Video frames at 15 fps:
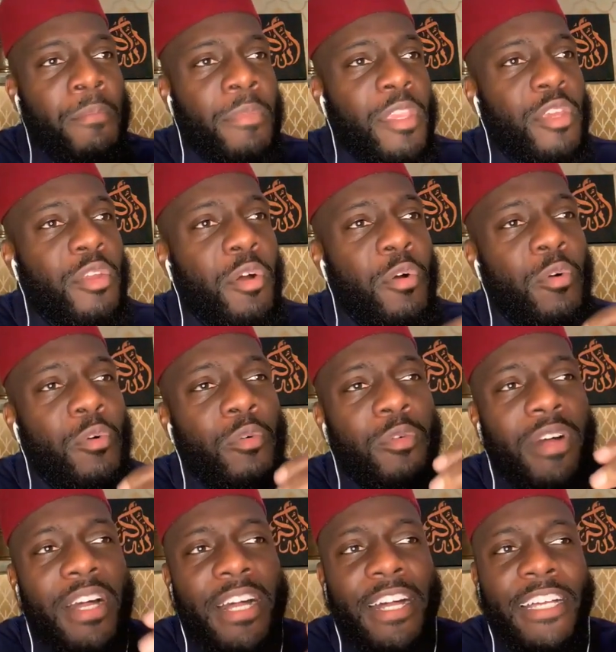you know,
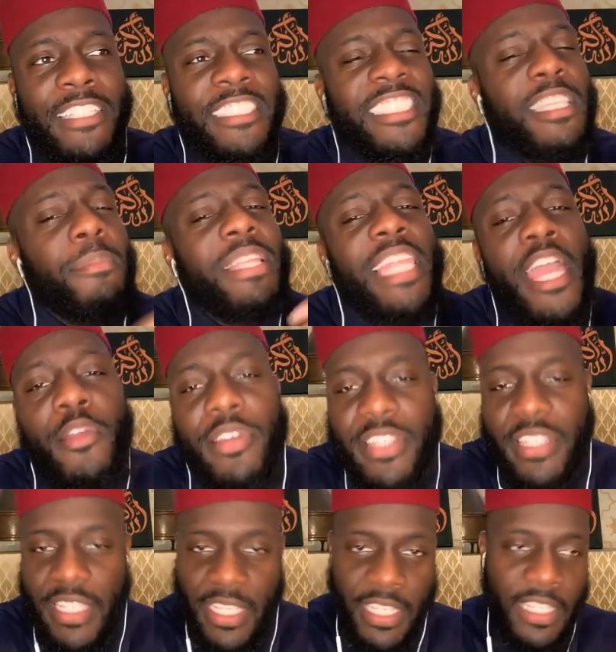
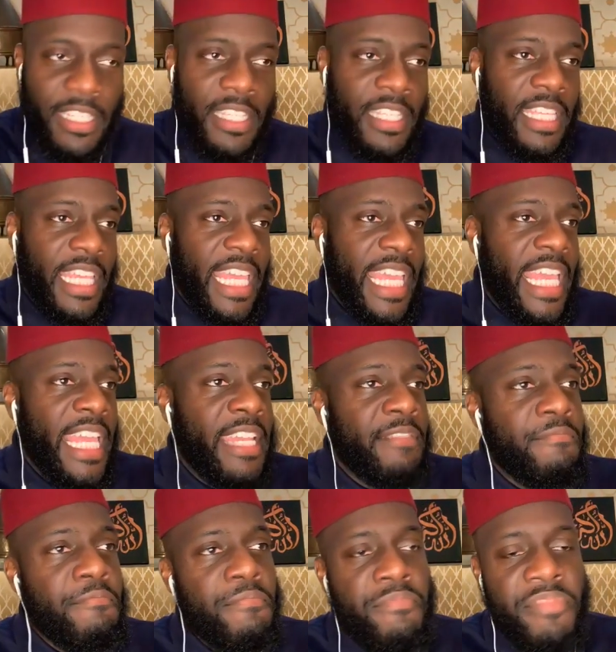similarity
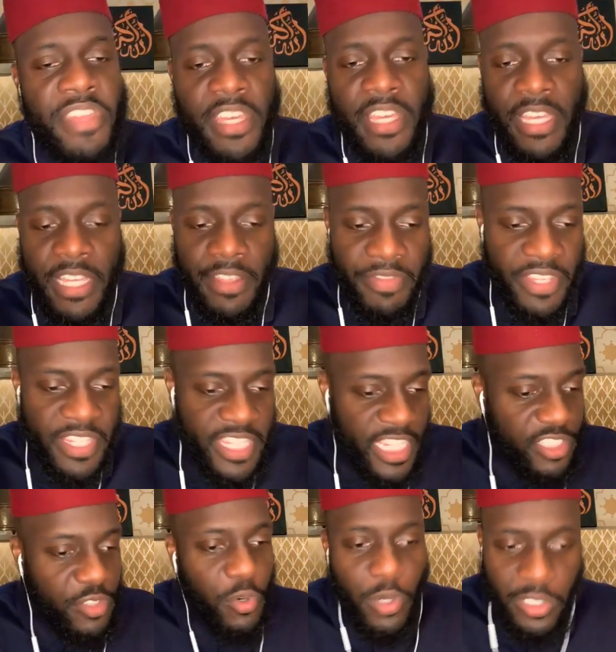in the
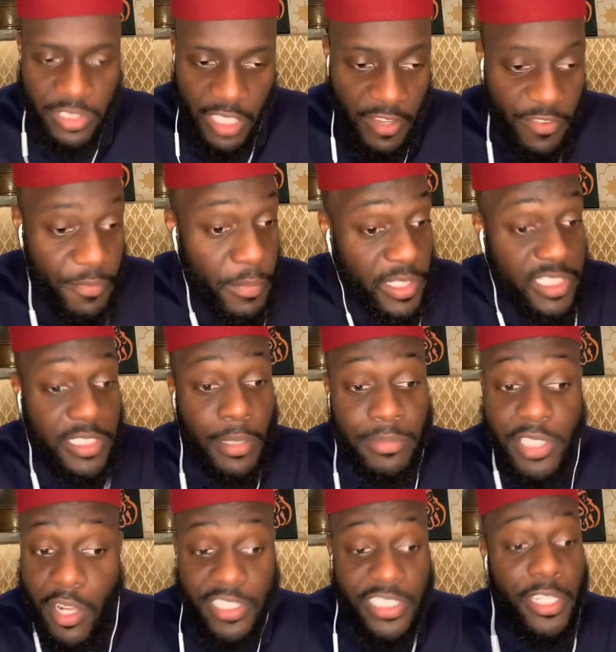discourse of Muslims
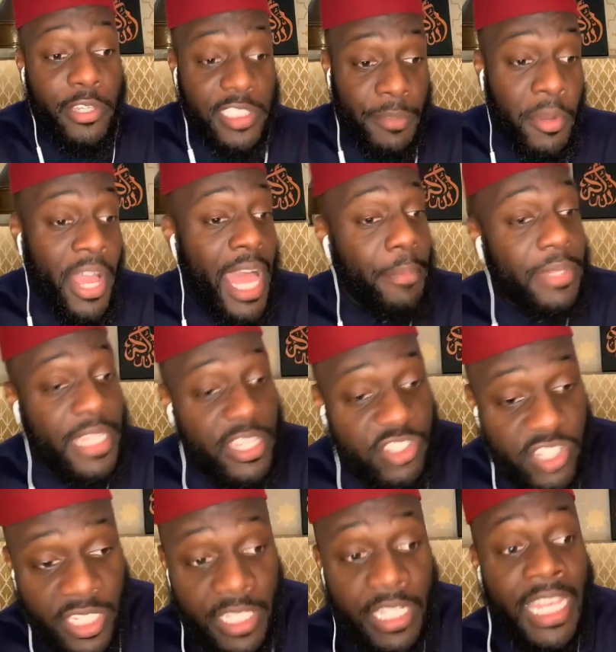that are serious about
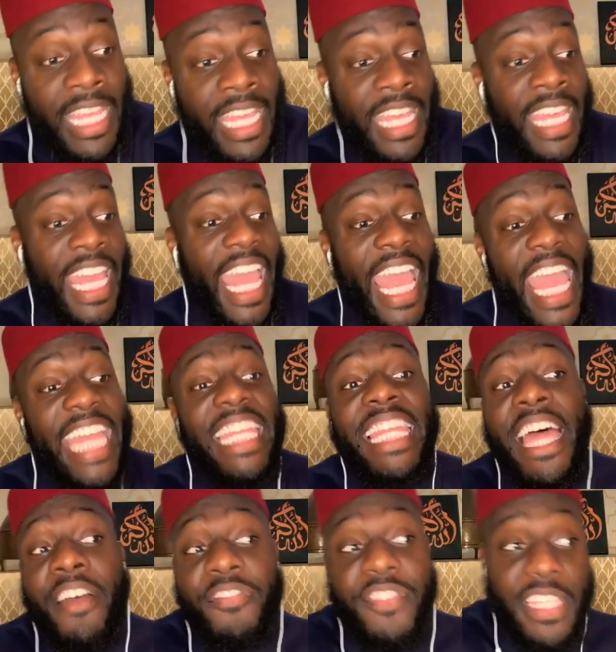abolition and
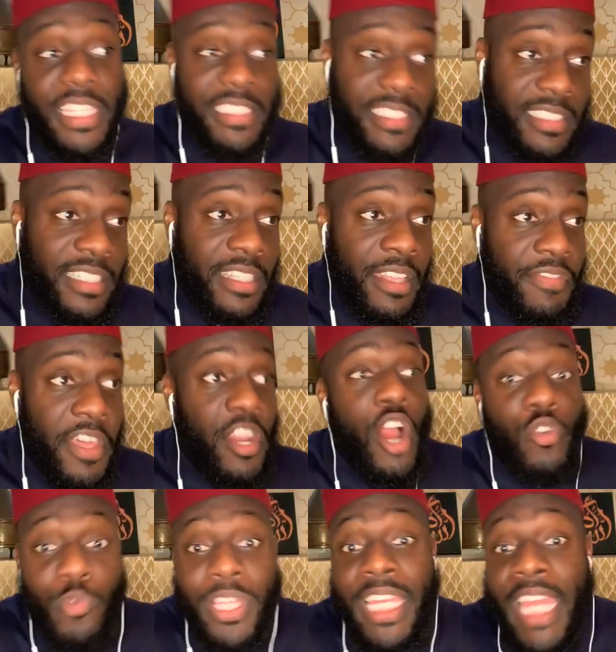leftists that
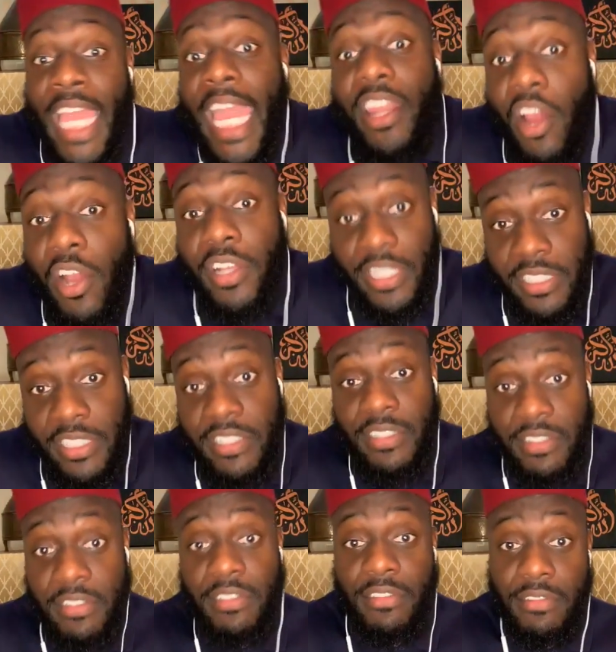are really anarchists,
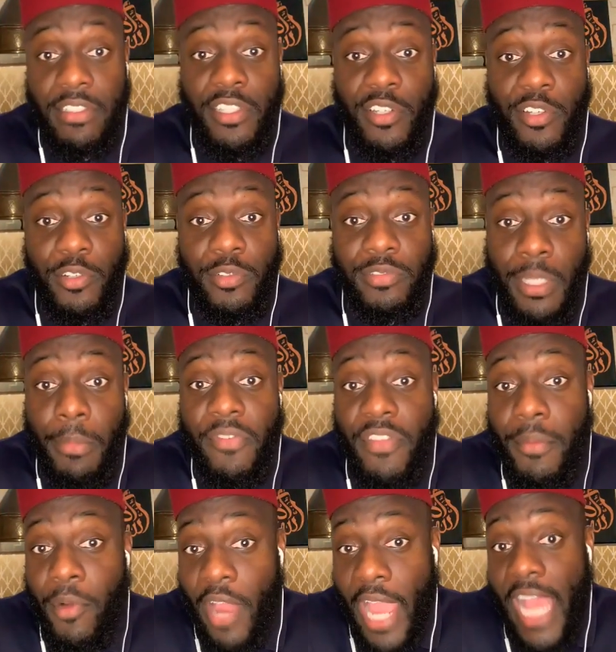you know, some of
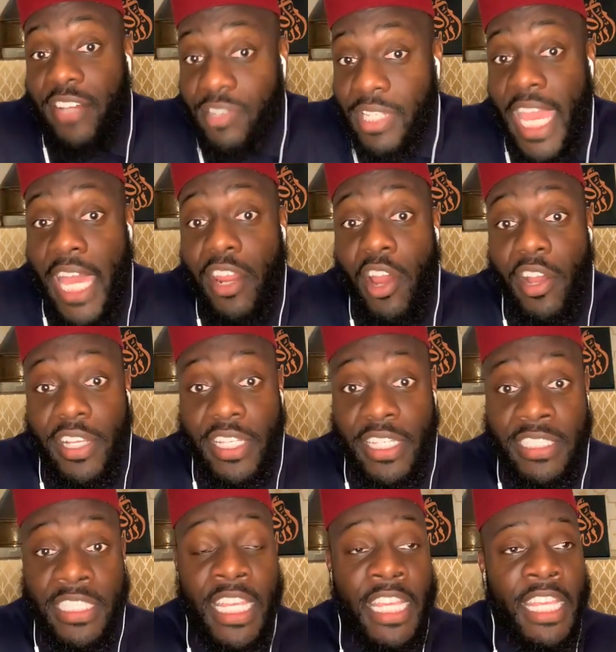them are actually
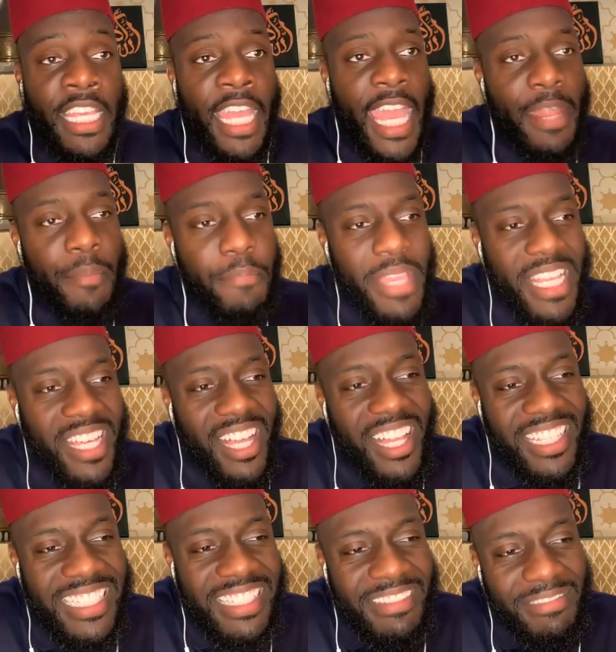anarchists. And
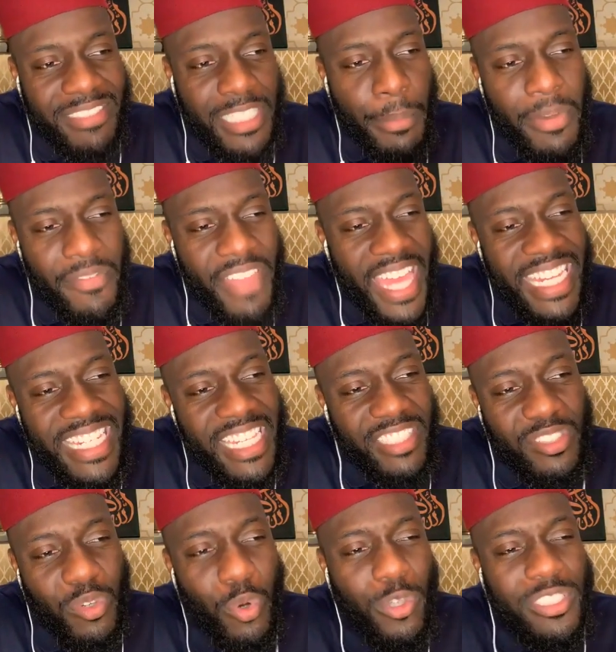because some of that
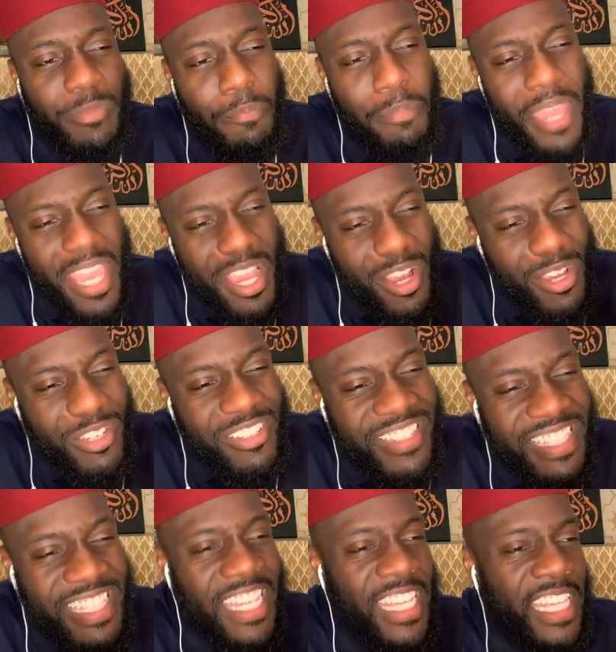discourse
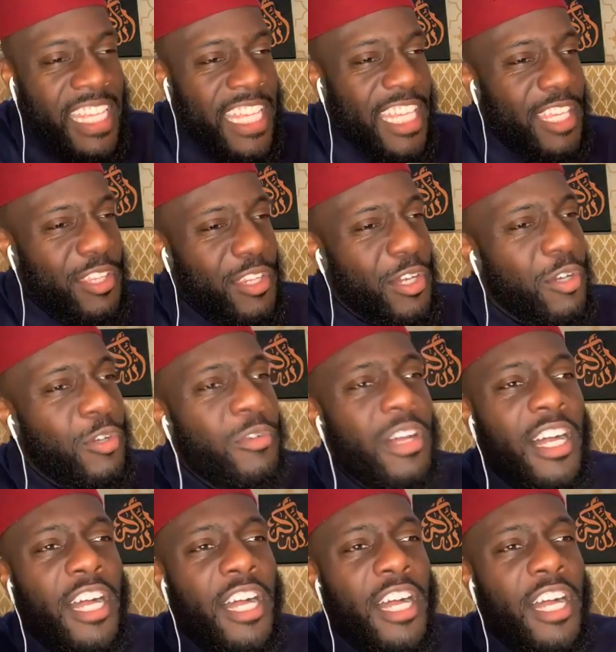bears, you know,